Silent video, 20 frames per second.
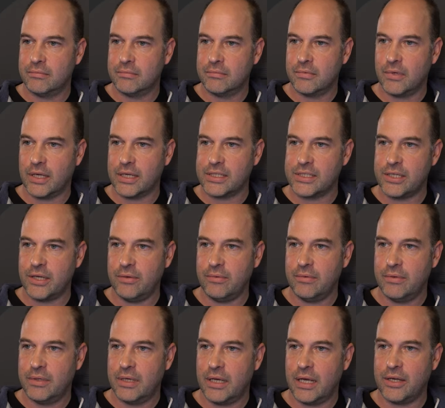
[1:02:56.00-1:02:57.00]
like so,
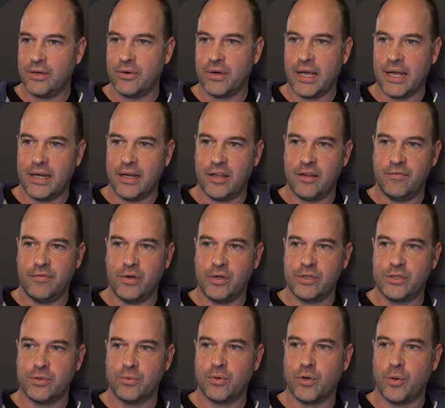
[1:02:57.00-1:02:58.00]
and you'll get another
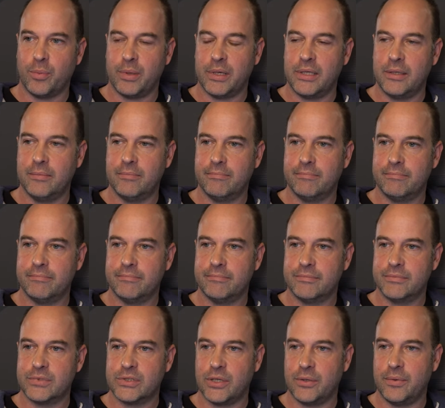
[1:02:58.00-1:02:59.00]
virtual copy.
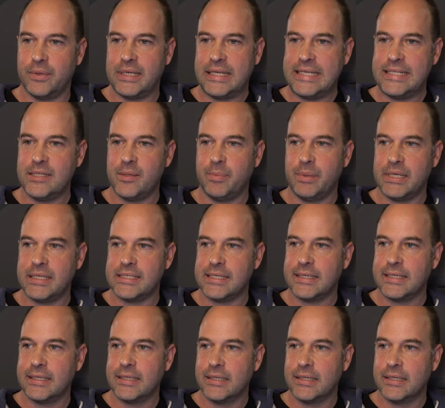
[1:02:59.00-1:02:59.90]
So easy peasy.